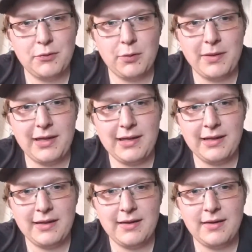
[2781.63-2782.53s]
we'll
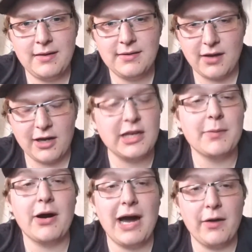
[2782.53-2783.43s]
be talking
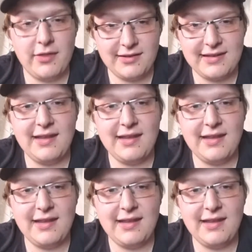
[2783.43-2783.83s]
about how this